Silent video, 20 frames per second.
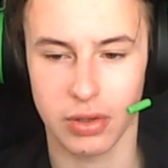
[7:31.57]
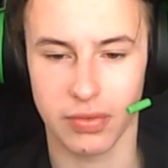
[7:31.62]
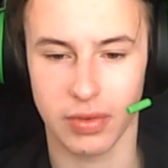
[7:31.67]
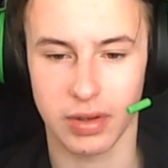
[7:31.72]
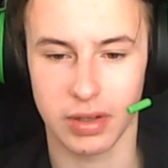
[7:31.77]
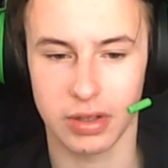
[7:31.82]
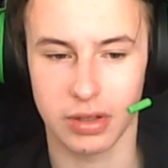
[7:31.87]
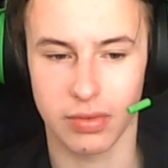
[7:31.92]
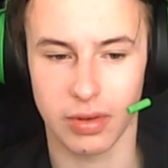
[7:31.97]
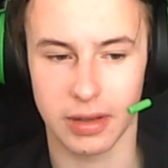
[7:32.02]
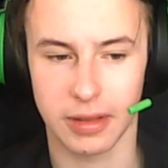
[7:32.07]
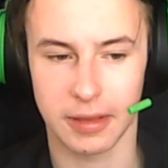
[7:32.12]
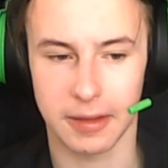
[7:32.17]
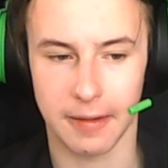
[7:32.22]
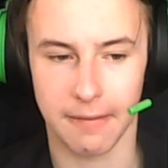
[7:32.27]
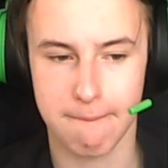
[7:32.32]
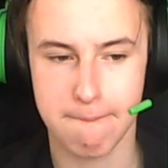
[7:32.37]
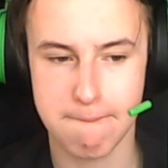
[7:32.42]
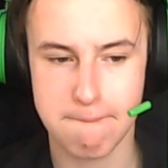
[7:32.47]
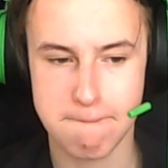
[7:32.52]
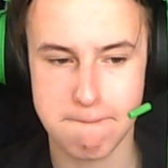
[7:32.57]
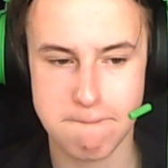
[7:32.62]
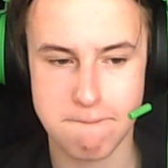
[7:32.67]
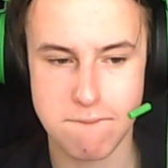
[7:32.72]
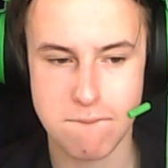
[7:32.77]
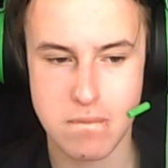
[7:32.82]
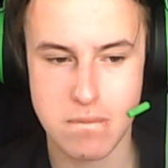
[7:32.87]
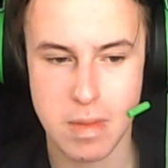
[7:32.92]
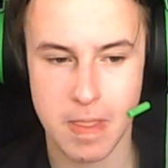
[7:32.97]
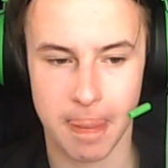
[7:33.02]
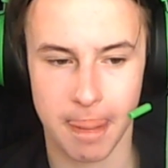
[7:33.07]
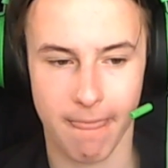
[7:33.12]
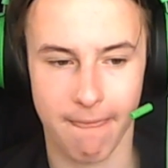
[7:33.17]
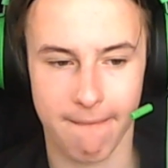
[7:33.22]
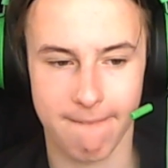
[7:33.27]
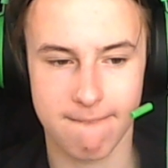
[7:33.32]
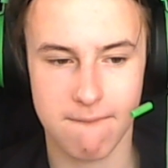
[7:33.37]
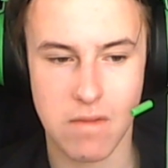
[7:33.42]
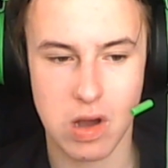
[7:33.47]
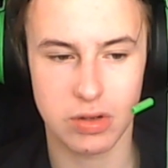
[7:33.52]
2020.
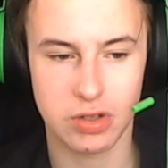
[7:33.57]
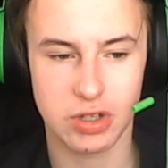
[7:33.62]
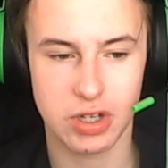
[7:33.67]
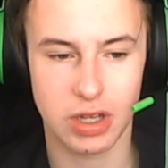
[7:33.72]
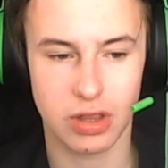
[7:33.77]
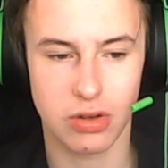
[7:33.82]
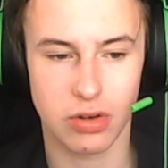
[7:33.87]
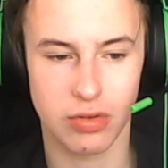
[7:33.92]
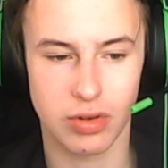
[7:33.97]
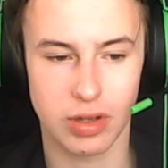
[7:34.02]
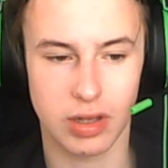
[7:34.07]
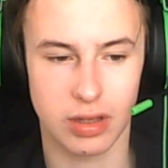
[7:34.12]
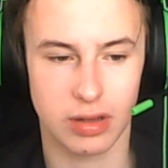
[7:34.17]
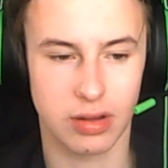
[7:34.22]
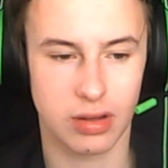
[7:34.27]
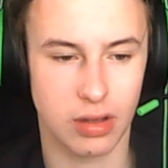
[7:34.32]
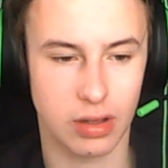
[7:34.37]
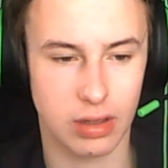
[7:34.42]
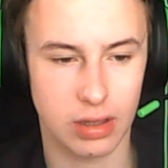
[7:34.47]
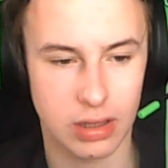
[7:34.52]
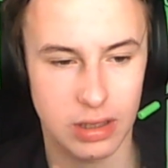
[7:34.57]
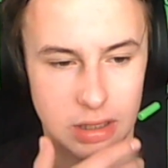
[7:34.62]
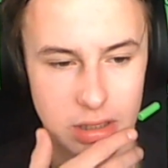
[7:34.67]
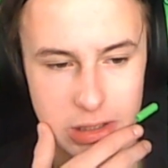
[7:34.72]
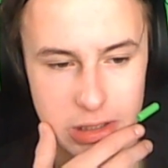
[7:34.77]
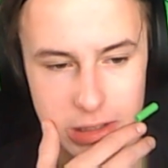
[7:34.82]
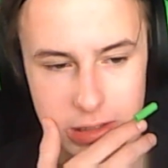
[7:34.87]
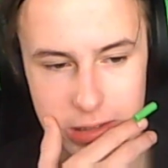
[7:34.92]
On January 3,